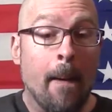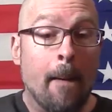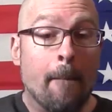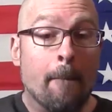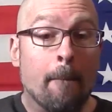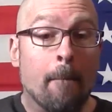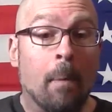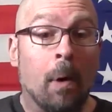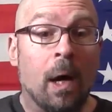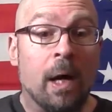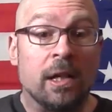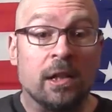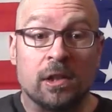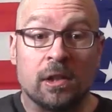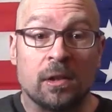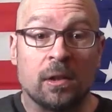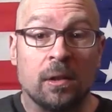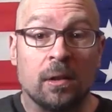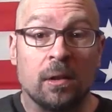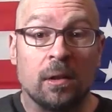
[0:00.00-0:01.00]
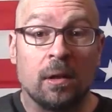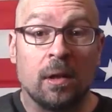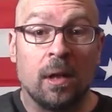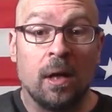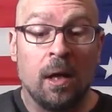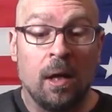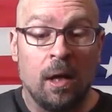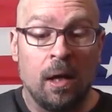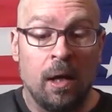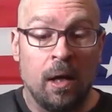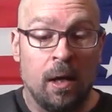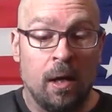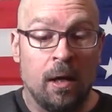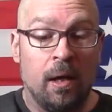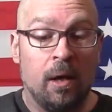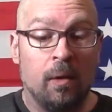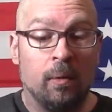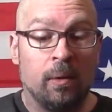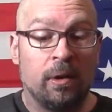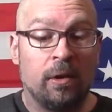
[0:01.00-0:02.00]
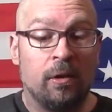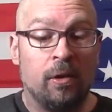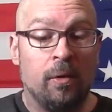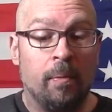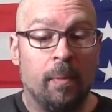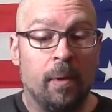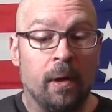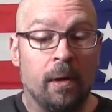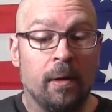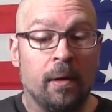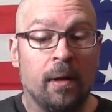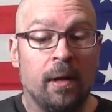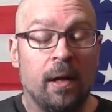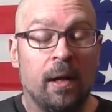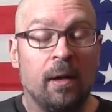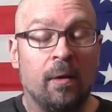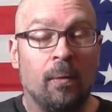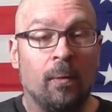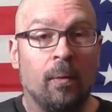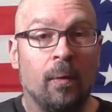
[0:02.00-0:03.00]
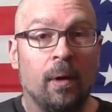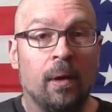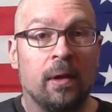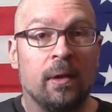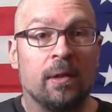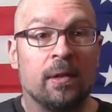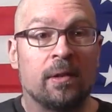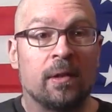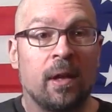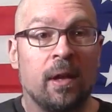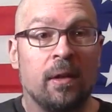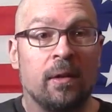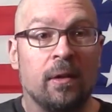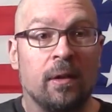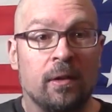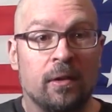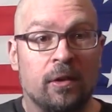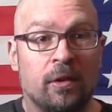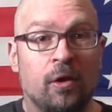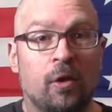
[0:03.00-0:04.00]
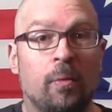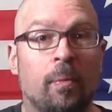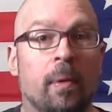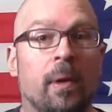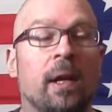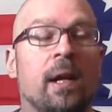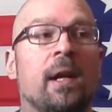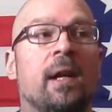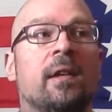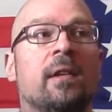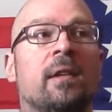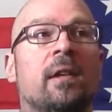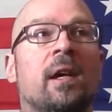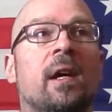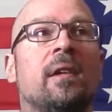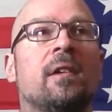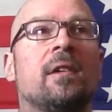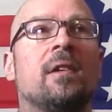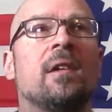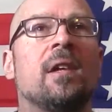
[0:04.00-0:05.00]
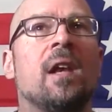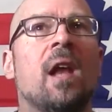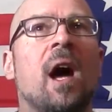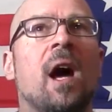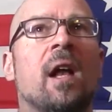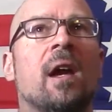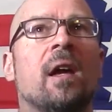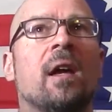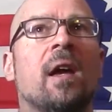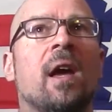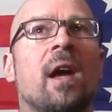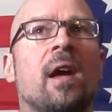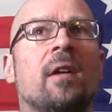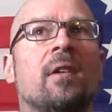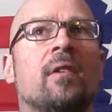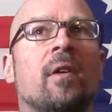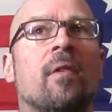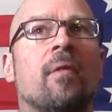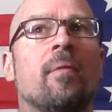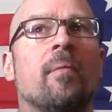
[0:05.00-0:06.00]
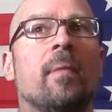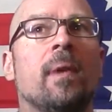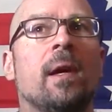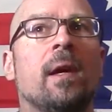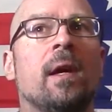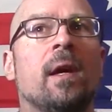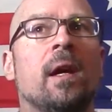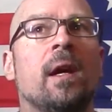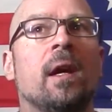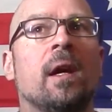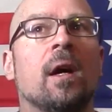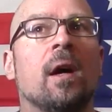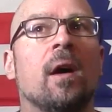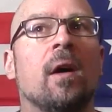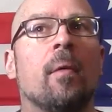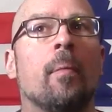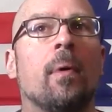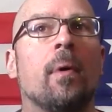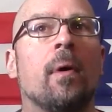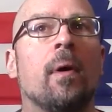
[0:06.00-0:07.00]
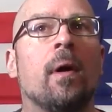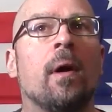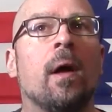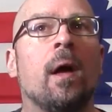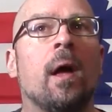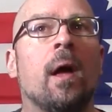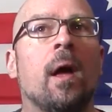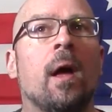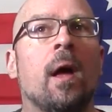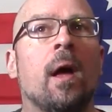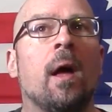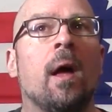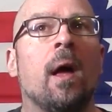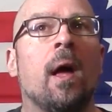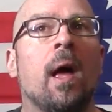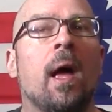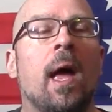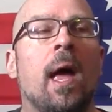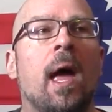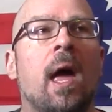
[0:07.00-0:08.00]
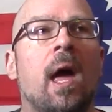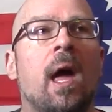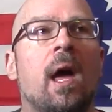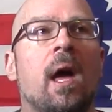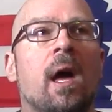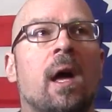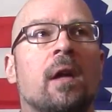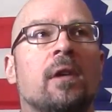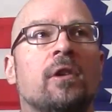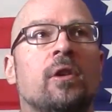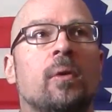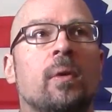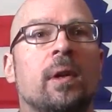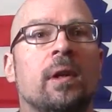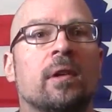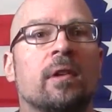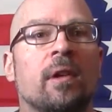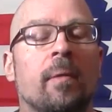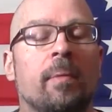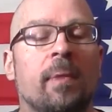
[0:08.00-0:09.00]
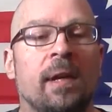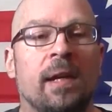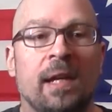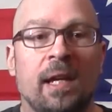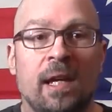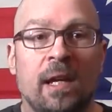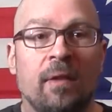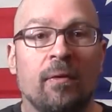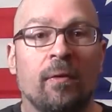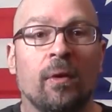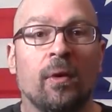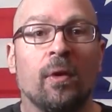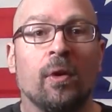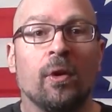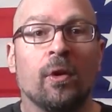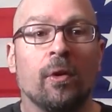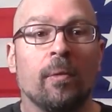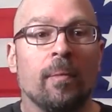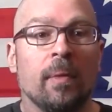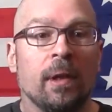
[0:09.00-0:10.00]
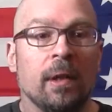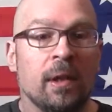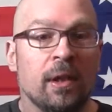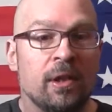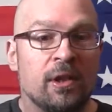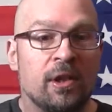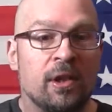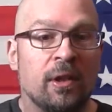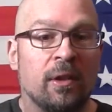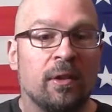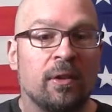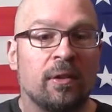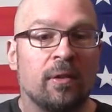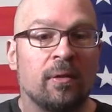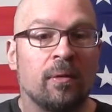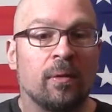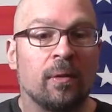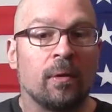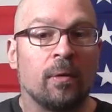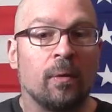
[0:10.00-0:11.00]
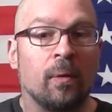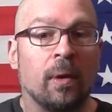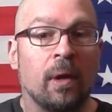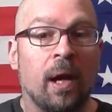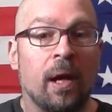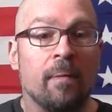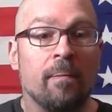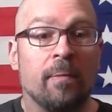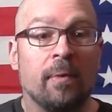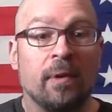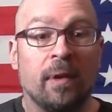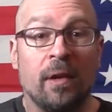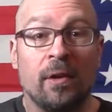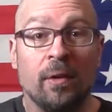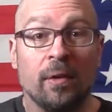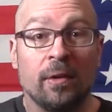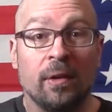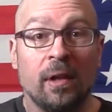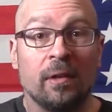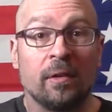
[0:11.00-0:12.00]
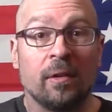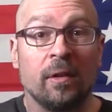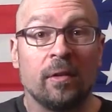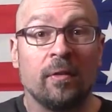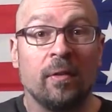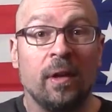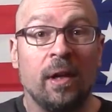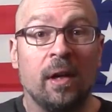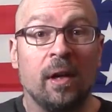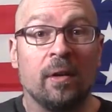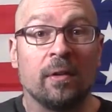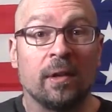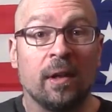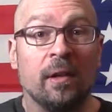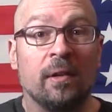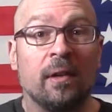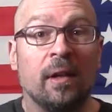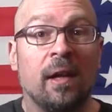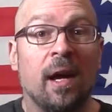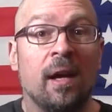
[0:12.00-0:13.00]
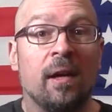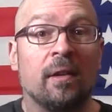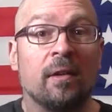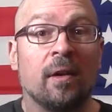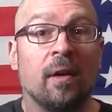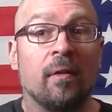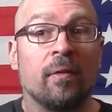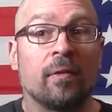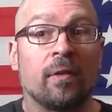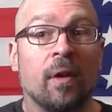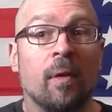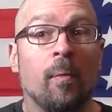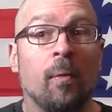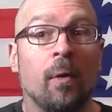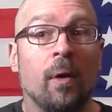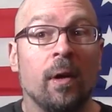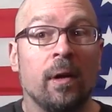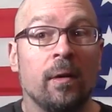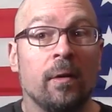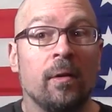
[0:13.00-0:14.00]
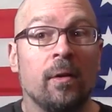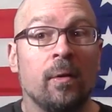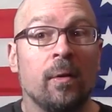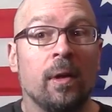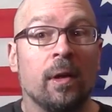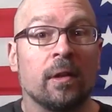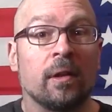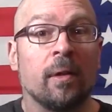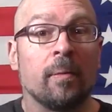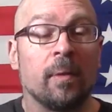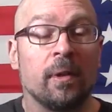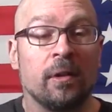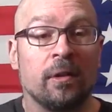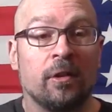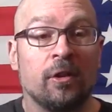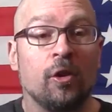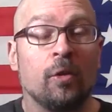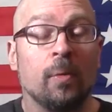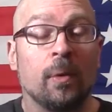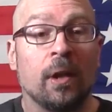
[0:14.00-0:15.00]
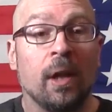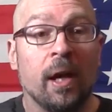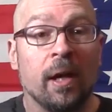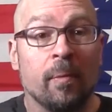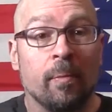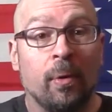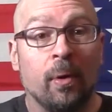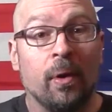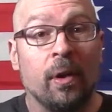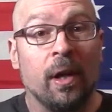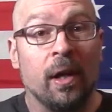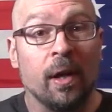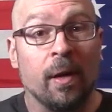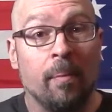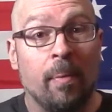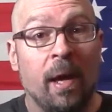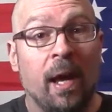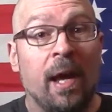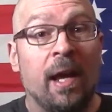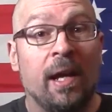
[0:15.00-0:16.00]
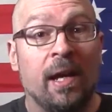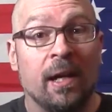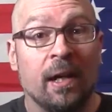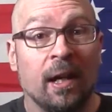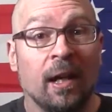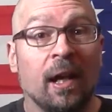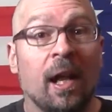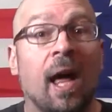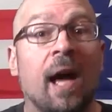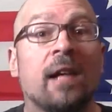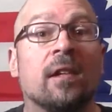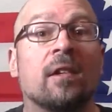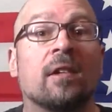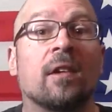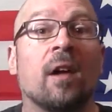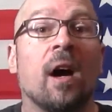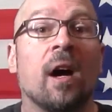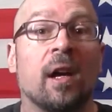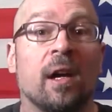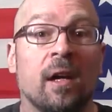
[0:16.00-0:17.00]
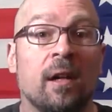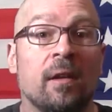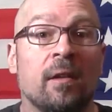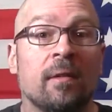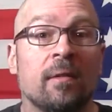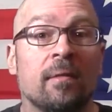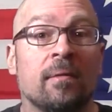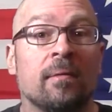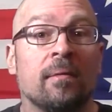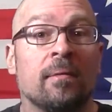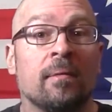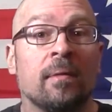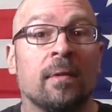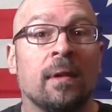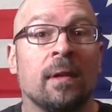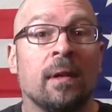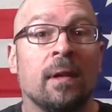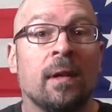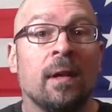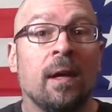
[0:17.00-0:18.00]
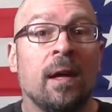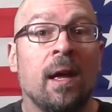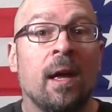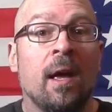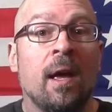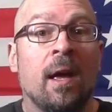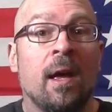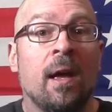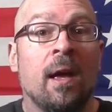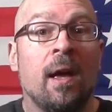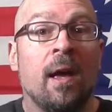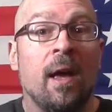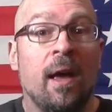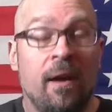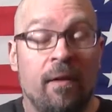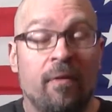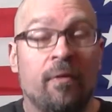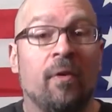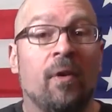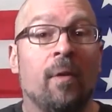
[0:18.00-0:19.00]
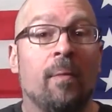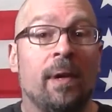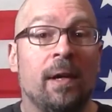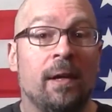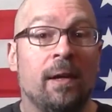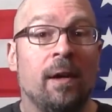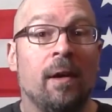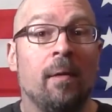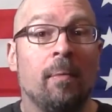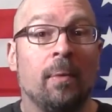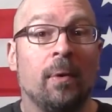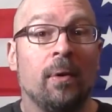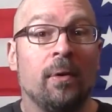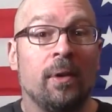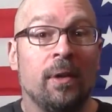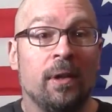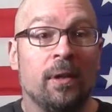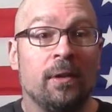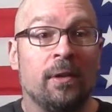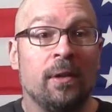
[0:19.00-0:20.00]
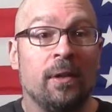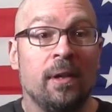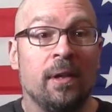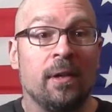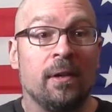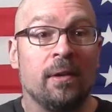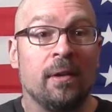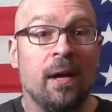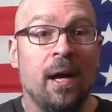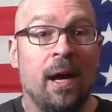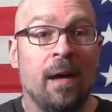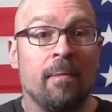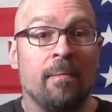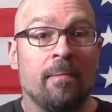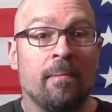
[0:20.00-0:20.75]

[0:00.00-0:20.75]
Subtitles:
But it was stupid. It was stupid. And it's not a case of me getting up and doing something evil or malicious when I said those things in those videos. It's a case of someone doing something stupid like putting a penny in a light socket and filming and uploading it to the internet.